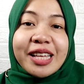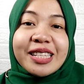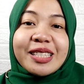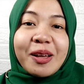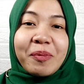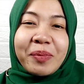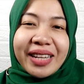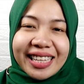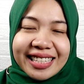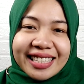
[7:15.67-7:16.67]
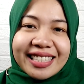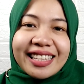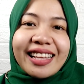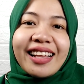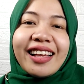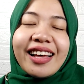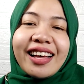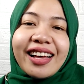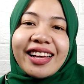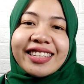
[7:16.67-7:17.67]
So please
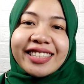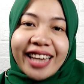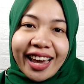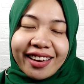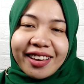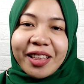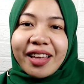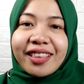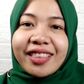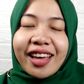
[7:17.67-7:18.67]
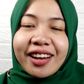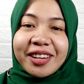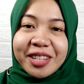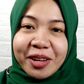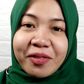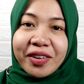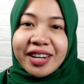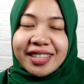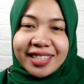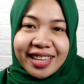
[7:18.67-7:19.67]
check their
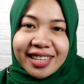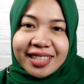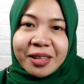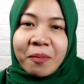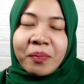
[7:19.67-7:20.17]
differences